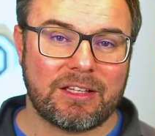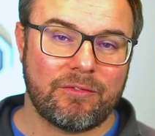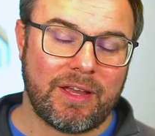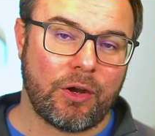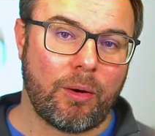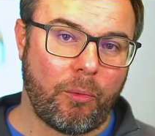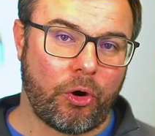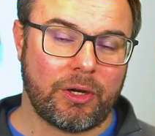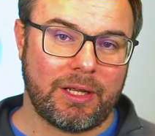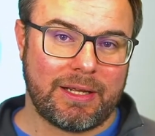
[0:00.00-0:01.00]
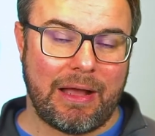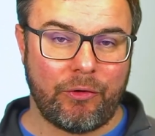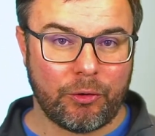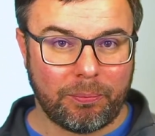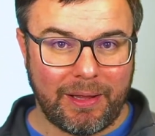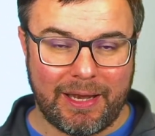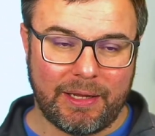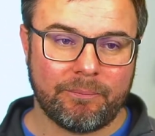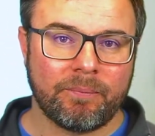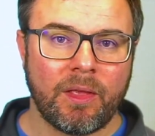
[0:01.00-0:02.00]
in our marketing calendar planning.
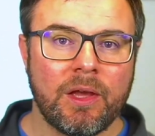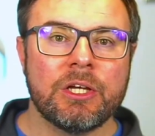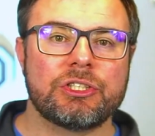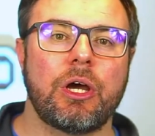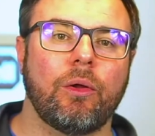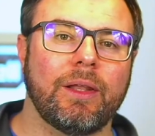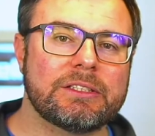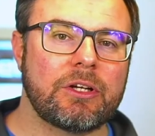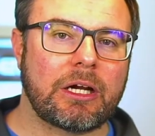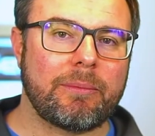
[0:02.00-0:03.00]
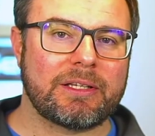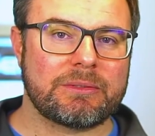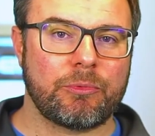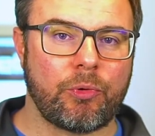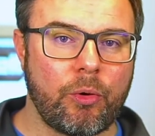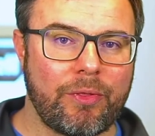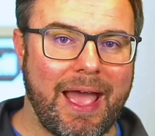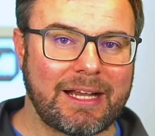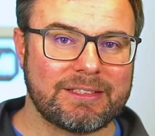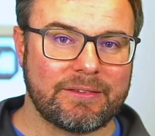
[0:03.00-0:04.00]
So let's talk about some growth
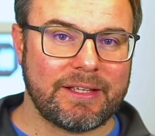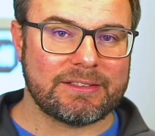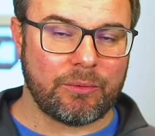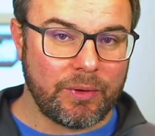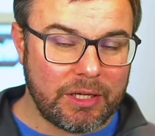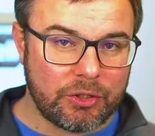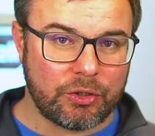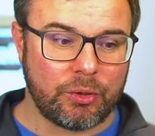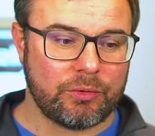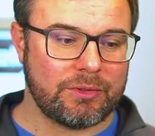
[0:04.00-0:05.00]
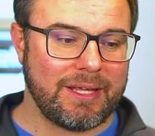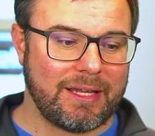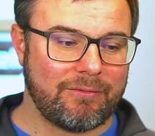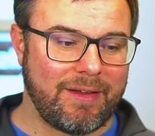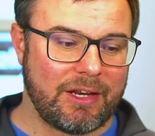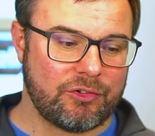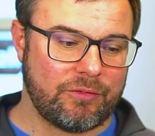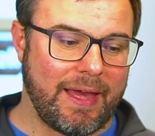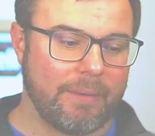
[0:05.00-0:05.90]
hacks and things that we can do to take advantage of that.